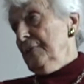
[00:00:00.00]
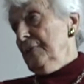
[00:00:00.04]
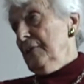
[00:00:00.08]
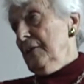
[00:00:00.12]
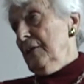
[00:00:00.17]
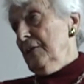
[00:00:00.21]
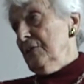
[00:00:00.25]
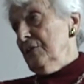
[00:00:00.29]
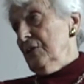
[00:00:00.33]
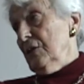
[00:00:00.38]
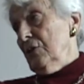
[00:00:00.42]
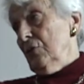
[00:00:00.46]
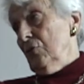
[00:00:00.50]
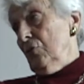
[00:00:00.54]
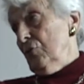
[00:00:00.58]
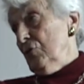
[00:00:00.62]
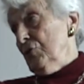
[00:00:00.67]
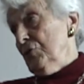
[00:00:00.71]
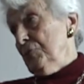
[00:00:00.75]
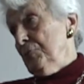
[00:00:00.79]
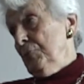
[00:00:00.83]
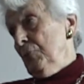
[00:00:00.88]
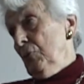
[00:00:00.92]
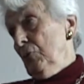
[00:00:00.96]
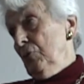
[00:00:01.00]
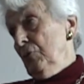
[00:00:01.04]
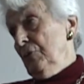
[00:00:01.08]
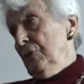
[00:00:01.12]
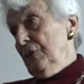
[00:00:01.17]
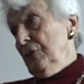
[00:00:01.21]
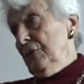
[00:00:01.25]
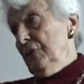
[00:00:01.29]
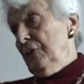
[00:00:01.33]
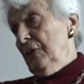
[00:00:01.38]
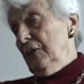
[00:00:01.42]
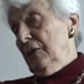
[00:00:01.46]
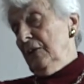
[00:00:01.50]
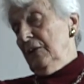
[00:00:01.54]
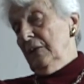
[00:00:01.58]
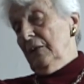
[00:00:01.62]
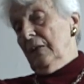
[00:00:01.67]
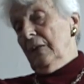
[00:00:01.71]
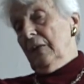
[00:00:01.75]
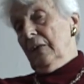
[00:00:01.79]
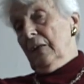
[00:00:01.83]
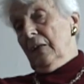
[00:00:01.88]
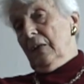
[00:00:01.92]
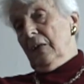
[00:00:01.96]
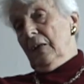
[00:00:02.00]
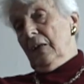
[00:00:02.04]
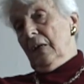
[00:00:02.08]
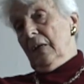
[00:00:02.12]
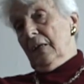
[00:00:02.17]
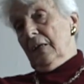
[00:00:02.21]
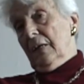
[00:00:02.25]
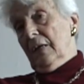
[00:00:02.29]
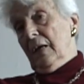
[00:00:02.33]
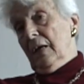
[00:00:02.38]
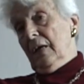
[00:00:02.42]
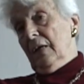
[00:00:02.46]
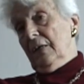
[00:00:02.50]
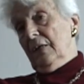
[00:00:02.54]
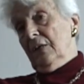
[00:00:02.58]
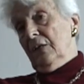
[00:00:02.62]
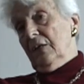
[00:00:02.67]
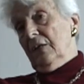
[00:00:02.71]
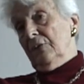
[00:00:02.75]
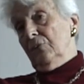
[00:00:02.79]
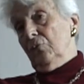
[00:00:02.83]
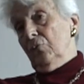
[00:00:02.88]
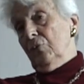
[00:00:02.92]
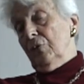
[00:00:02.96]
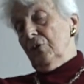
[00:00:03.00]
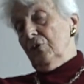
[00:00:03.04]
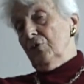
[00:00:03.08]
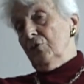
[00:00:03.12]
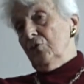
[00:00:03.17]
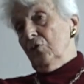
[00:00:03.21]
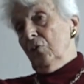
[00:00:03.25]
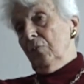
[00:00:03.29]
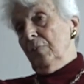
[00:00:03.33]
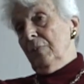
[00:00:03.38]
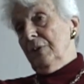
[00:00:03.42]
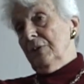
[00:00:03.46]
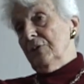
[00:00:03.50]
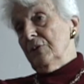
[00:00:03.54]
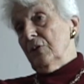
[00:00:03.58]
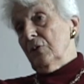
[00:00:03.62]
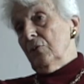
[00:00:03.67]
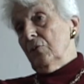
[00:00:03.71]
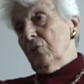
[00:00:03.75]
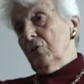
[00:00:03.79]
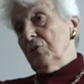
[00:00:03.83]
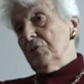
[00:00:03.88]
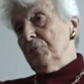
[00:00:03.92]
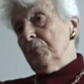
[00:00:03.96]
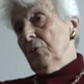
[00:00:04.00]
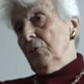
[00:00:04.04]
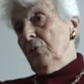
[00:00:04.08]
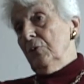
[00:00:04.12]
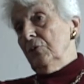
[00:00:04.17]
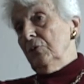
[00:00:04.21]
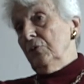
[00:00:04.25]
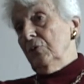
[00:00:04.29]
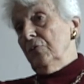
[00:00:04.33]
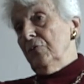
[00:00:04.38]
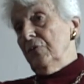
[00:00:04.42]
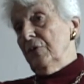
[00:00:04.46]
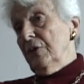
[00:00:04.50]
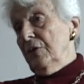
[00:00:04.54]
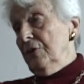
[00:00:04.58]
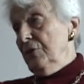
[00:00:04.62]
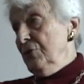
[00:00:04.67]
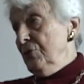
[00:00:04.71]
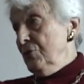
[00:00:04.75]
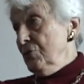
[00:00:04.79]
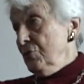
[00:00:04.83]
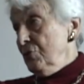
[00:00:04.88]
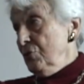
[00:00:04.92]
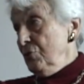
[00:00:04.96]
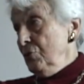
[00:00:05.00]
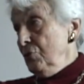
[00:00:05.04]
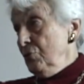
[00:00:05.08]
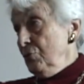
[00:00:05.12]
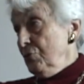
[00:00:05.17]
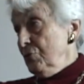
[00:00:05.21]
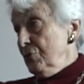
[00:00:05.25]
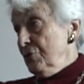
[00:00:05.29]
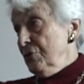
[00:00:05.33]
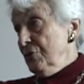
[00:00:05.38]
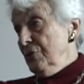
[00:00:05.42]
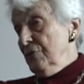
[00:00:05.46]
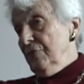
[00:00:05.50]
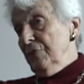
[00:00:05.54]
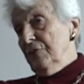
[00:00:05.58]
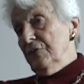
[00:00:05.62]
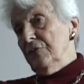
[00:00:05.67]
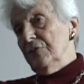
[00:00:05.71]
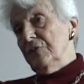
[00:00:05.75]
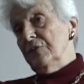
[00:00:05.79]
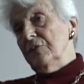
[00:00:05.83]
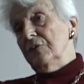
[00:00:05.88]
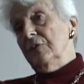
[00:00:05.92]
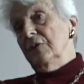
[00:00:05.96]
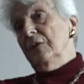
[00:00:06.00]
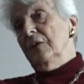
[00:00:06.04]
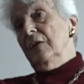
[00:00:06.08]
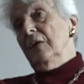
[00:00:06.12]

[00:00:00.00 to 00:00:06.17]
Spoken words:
as a correspondent. I took a job as a correspondent of religious news service,